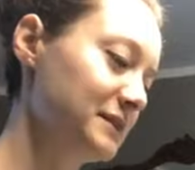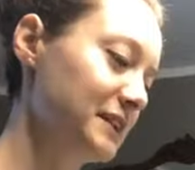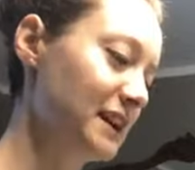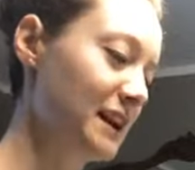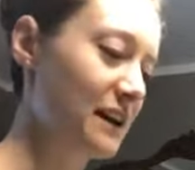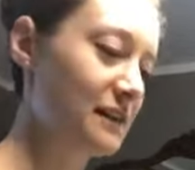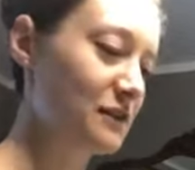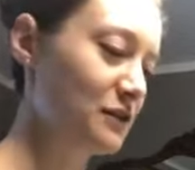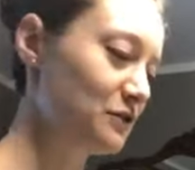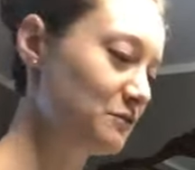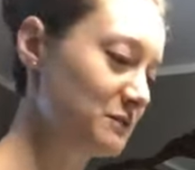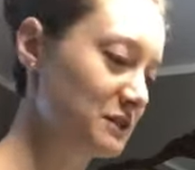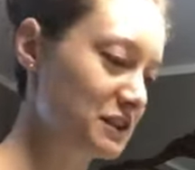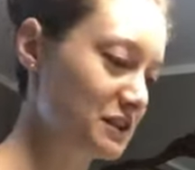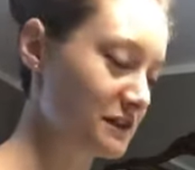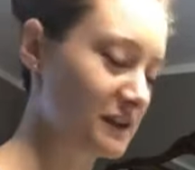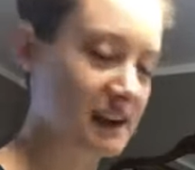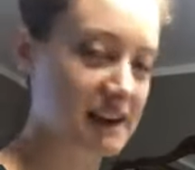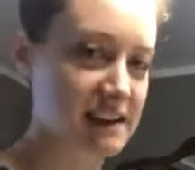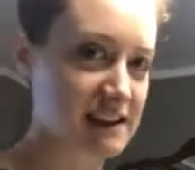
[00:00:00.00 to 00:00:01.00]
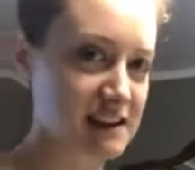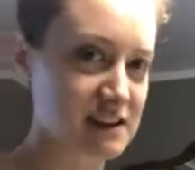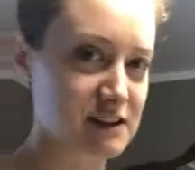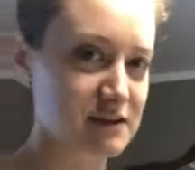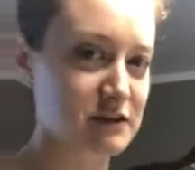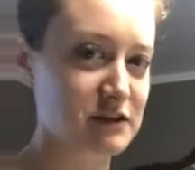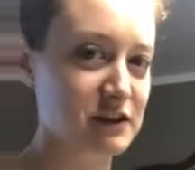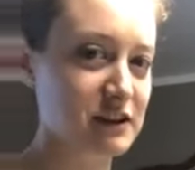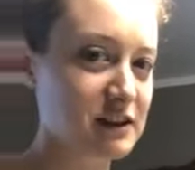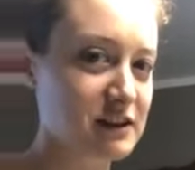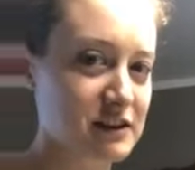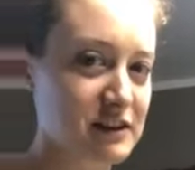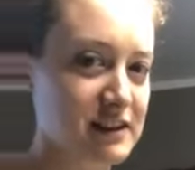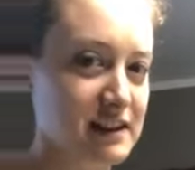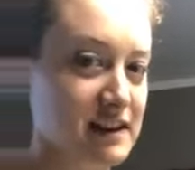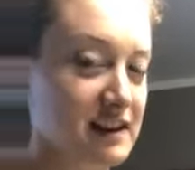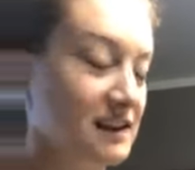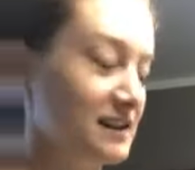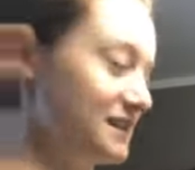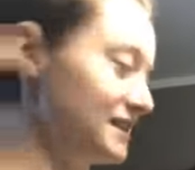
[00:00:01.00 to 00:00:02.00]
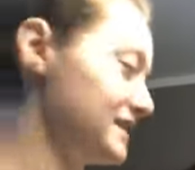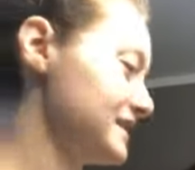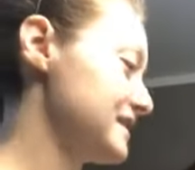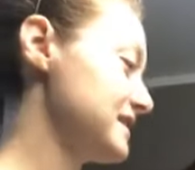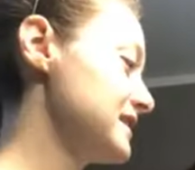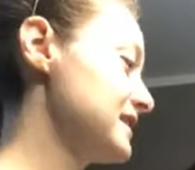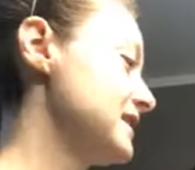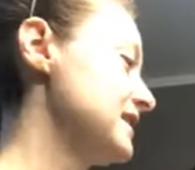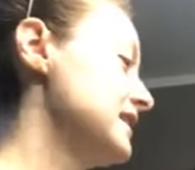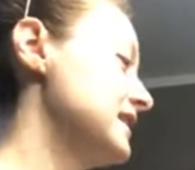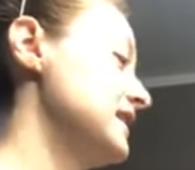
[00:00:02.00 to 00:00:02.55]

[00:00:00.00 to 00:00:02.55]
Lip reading: And I have a whole bunch of ideas for little things